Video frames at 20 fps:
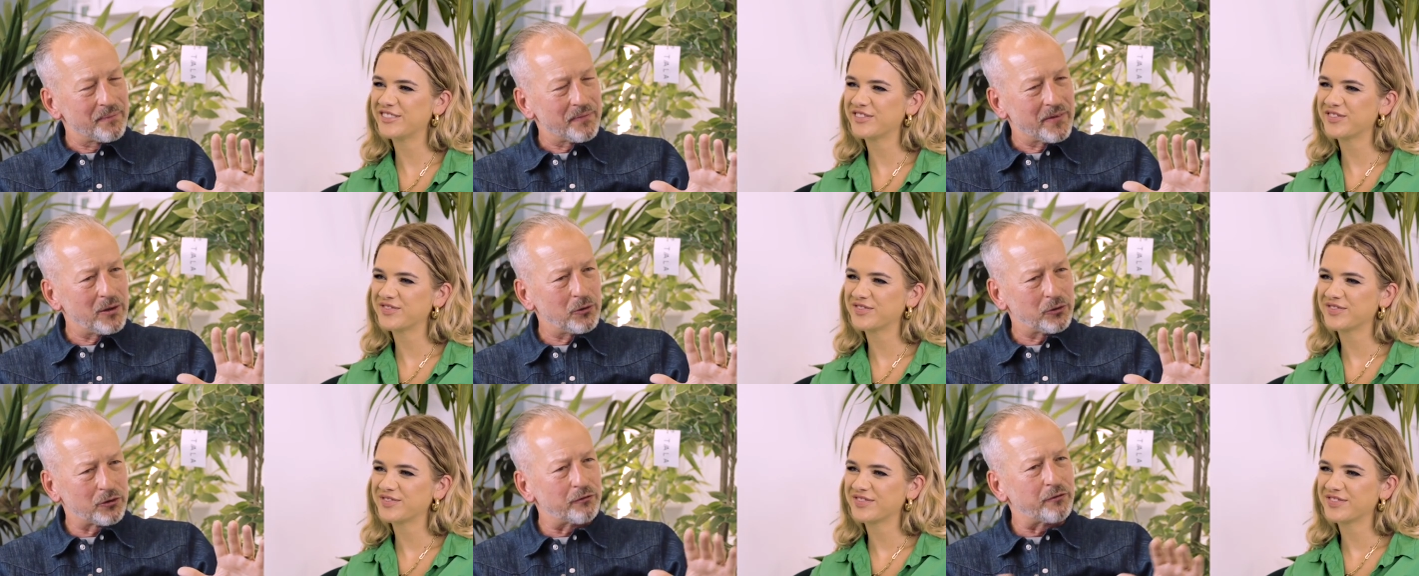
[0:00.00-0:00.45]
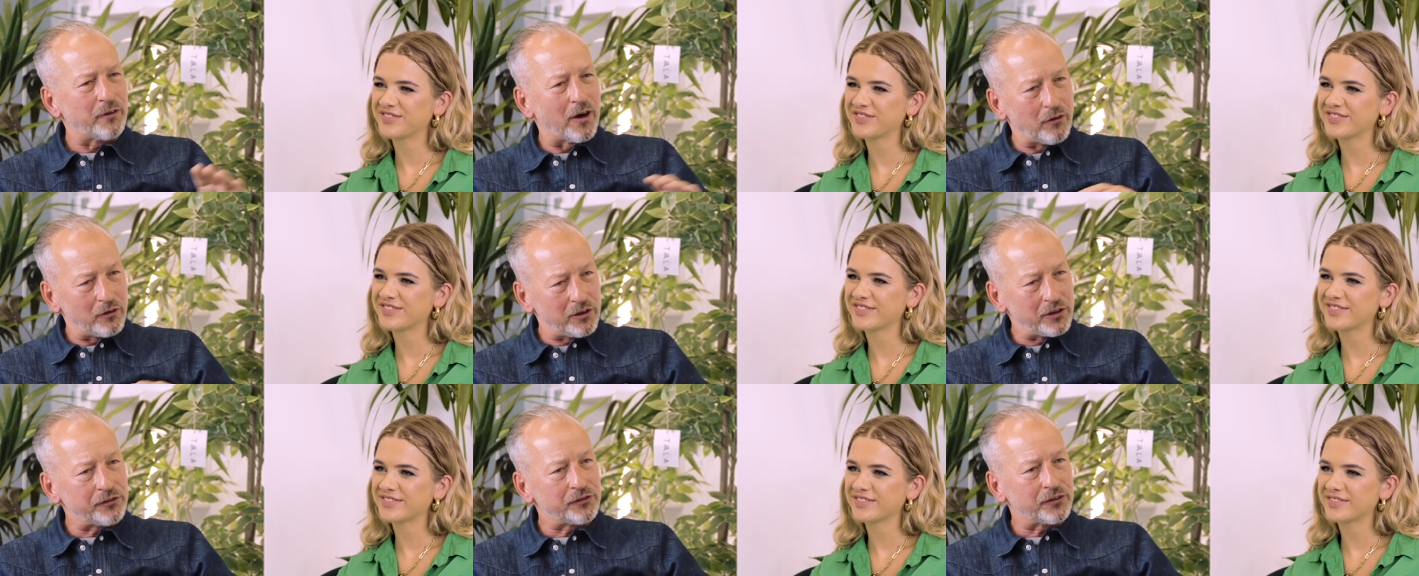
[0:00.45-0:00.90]
Speaker 1: It was a
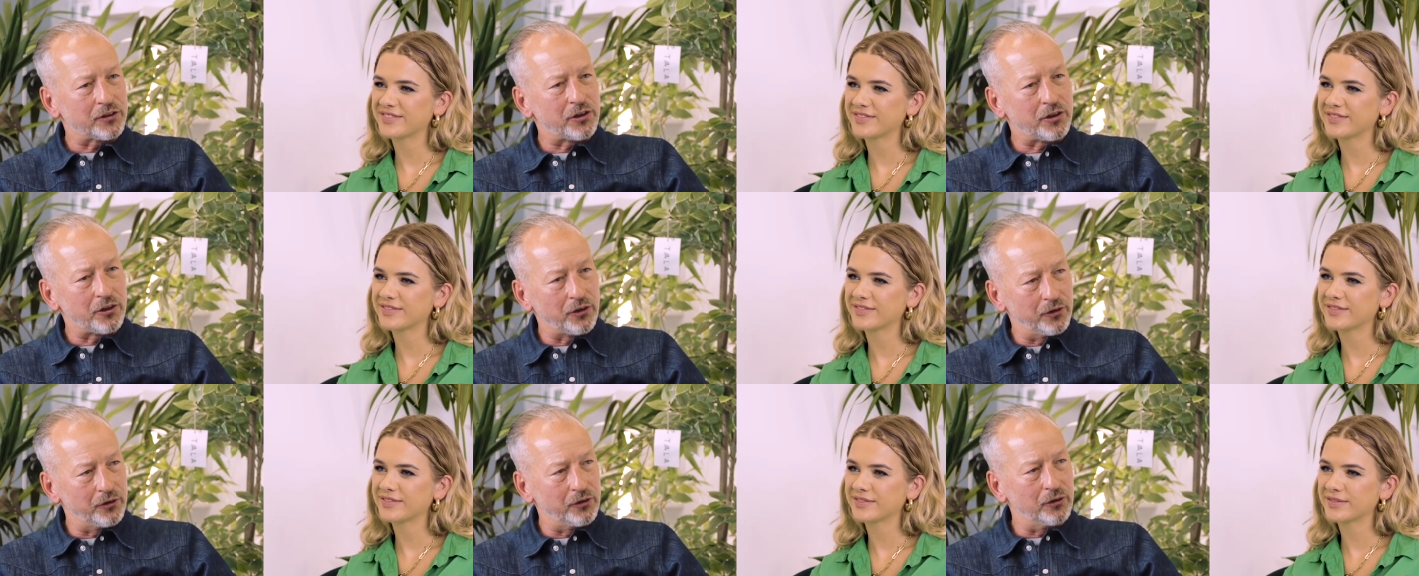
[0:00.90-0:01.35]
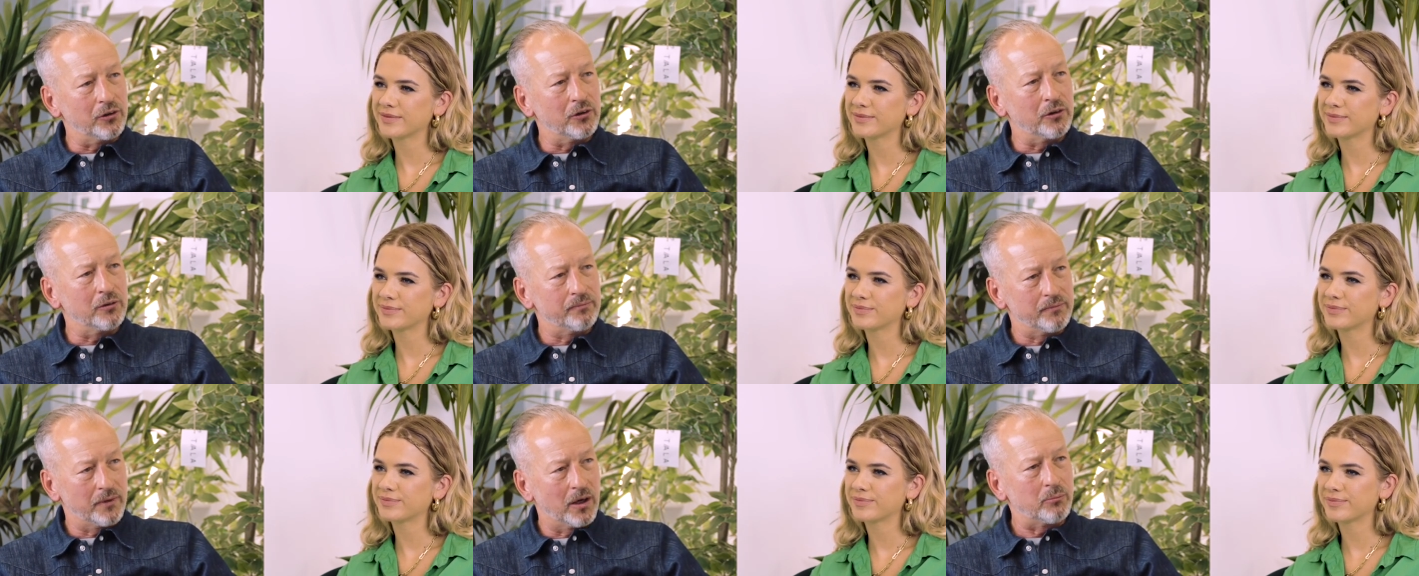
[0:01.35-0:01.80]
very
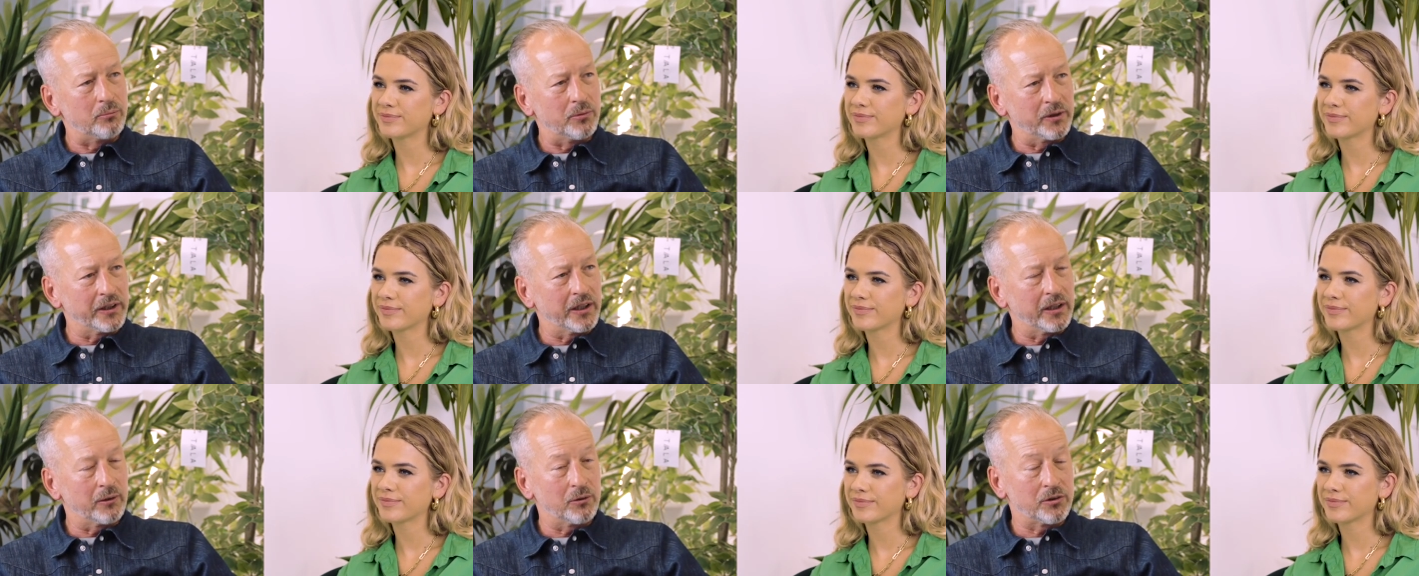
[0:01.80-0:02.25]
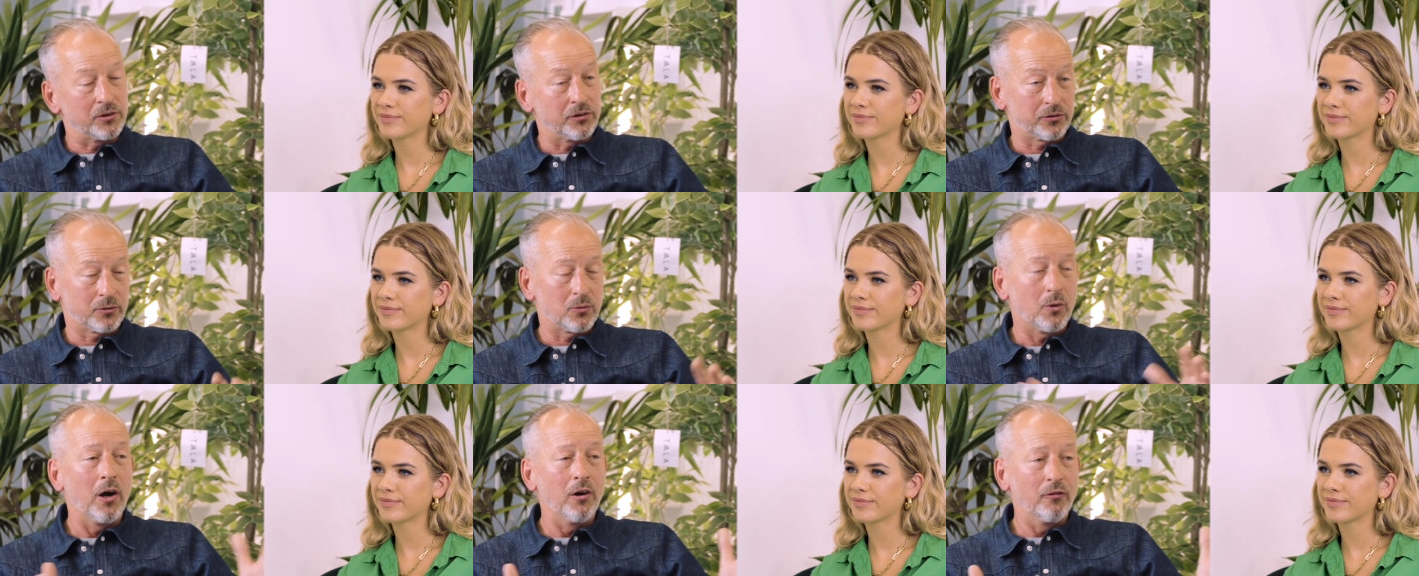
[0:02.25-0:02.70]
secure upbringing, which is
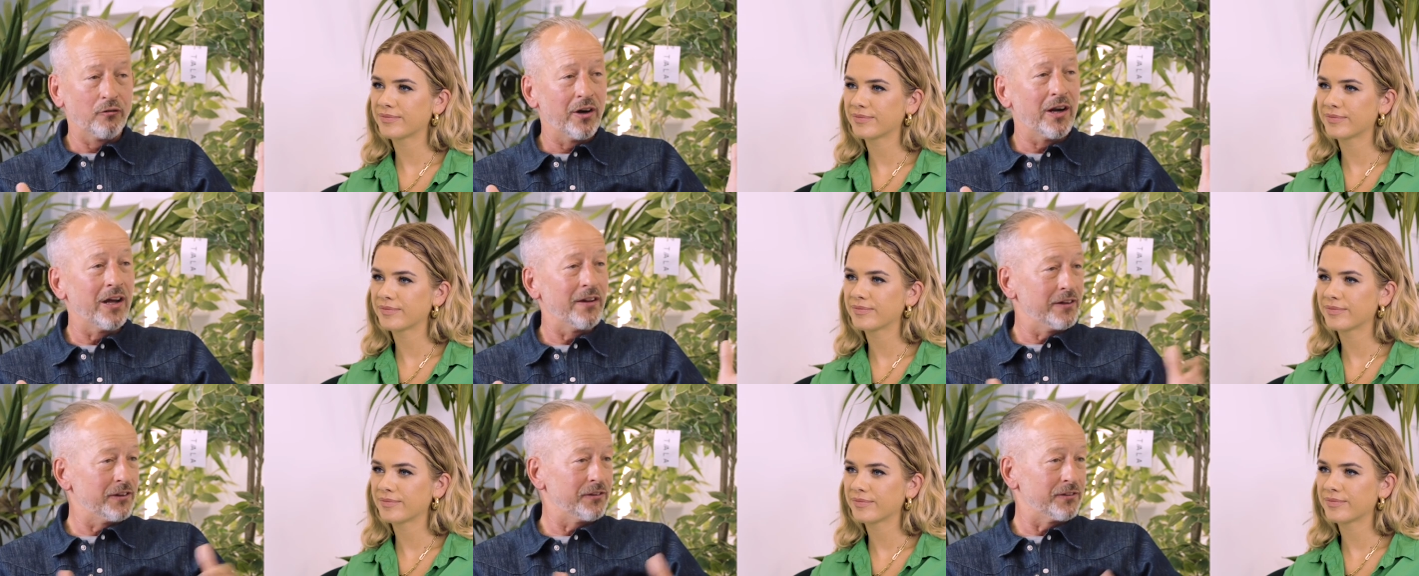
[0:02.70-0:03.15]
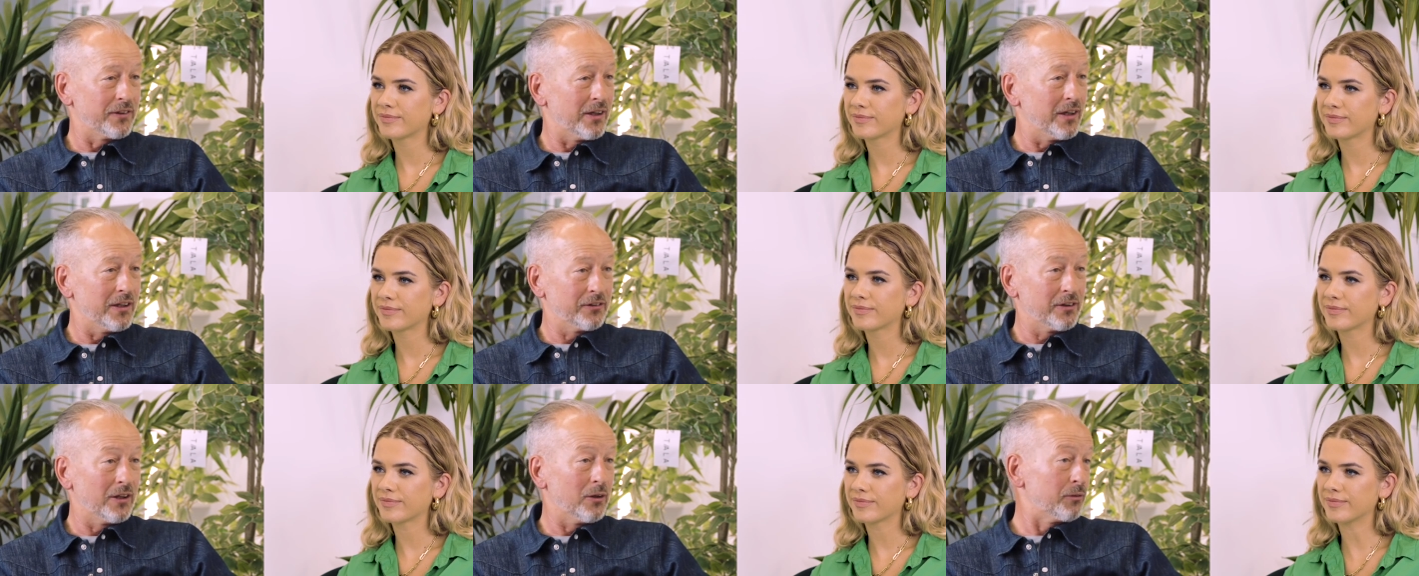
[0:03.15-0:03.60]
quite rare these
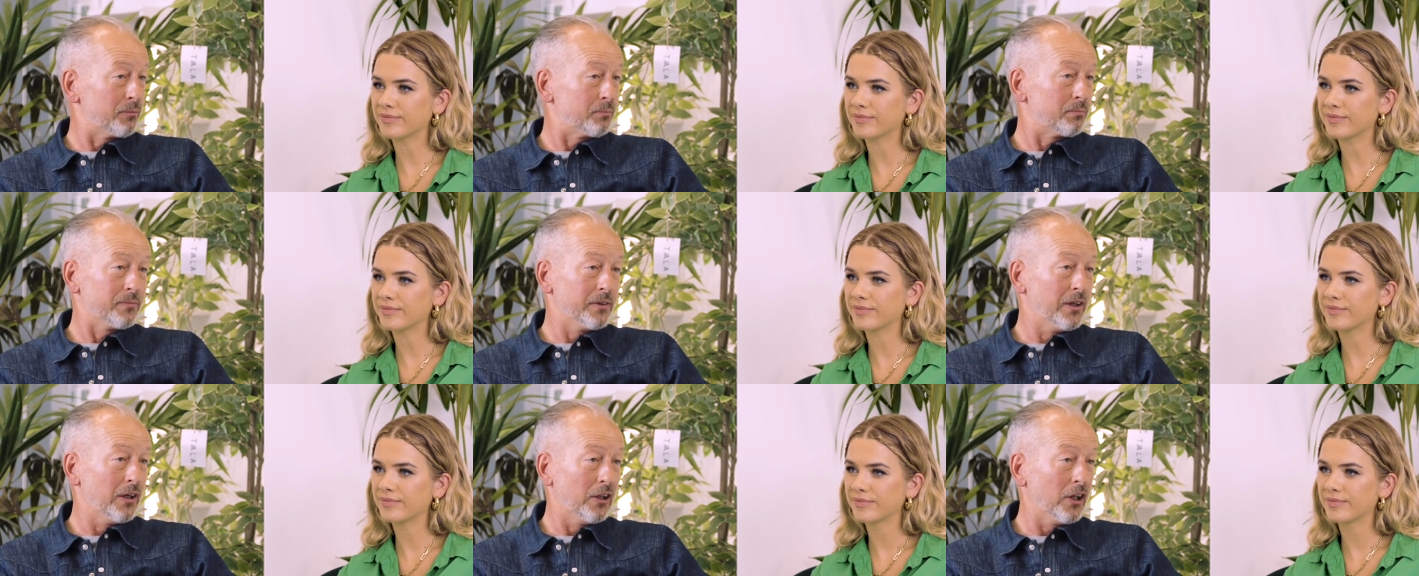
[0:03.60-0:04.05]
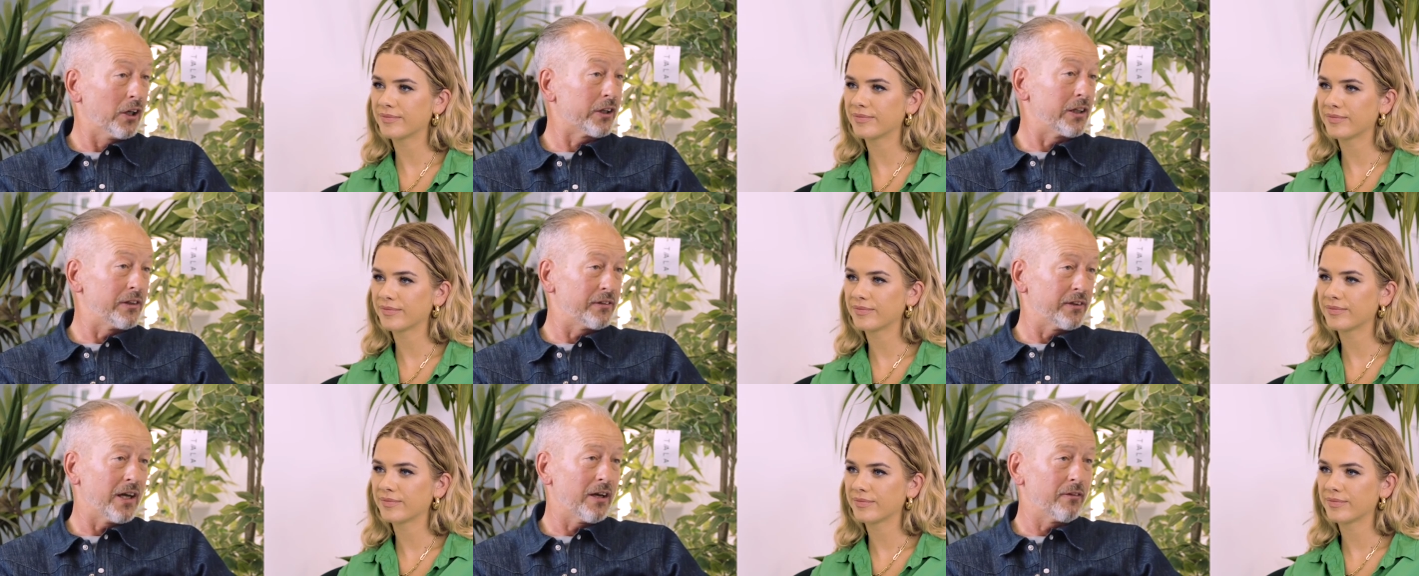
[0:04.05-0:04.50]
days, and I was mm-hmm. you know
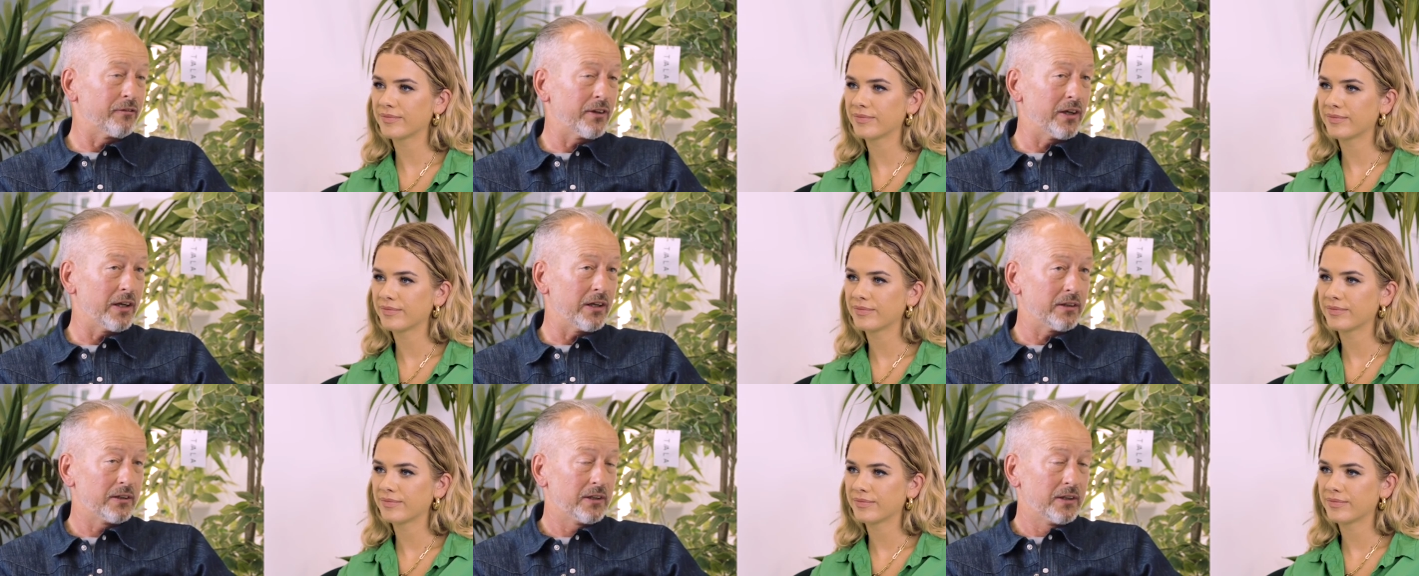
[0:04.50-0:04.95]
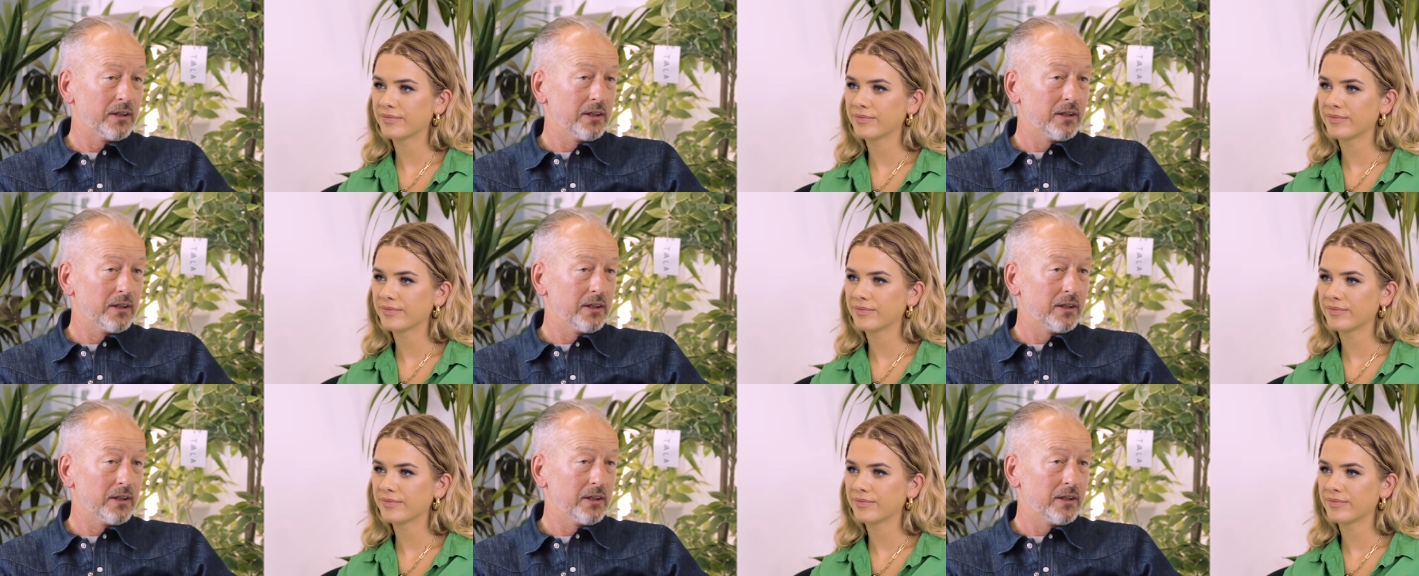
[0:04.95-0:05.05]
lucky to have that.